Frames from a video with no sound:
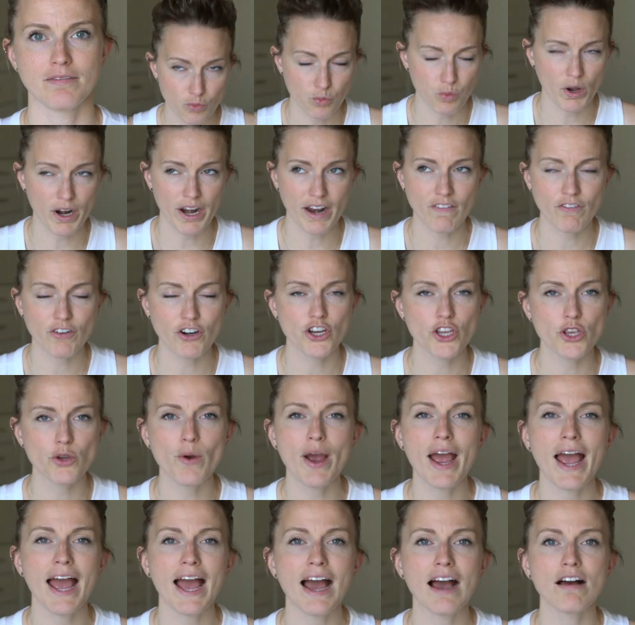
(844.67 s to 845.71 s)
Whatever you
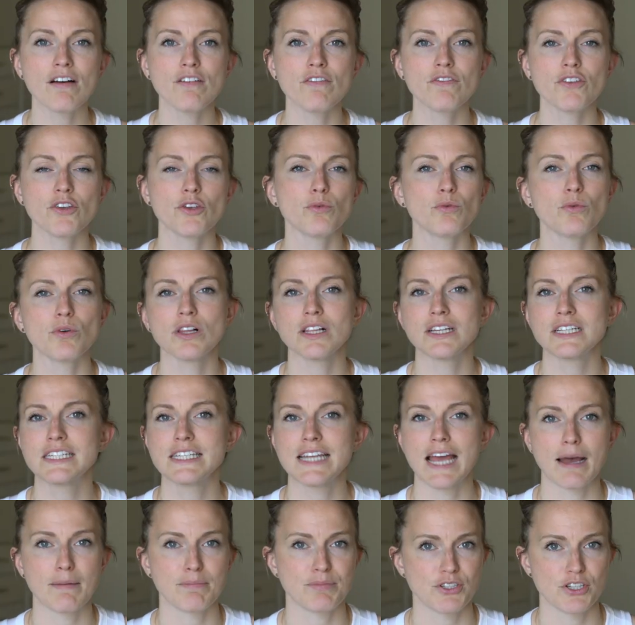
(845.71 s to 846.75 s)
have, you will
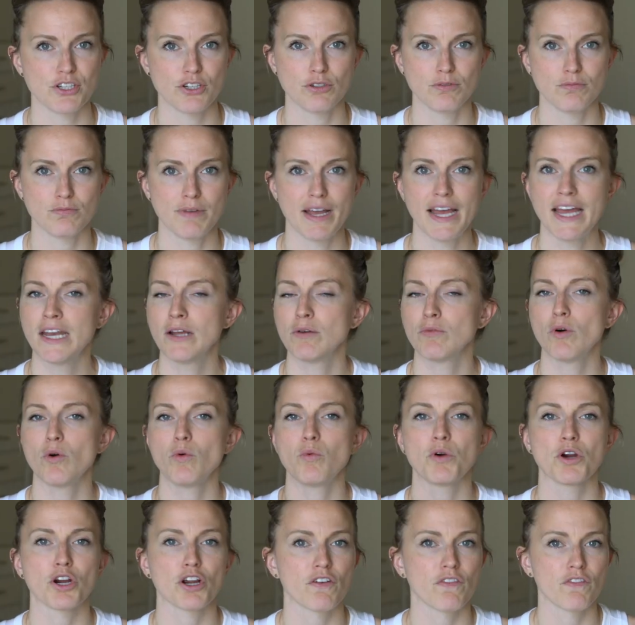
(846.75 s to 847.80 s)
adapt to, and it will
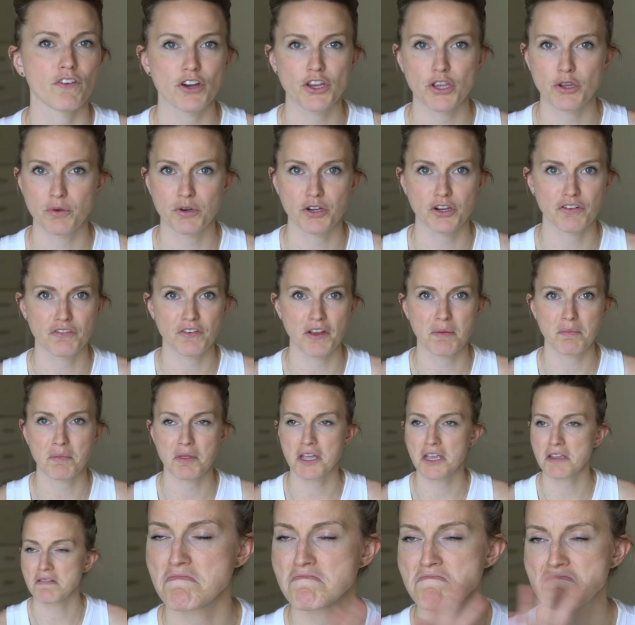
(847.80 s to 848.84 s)
work for you and your
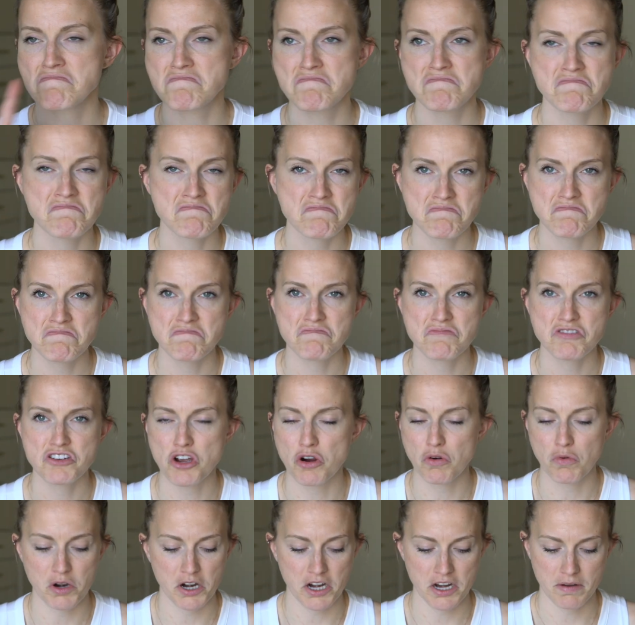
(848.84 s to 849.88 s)
family.
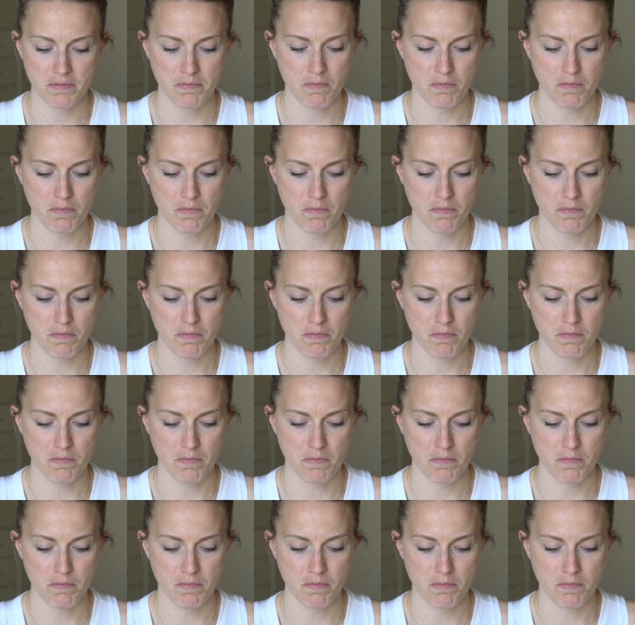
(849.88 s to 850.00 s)
Don't worry.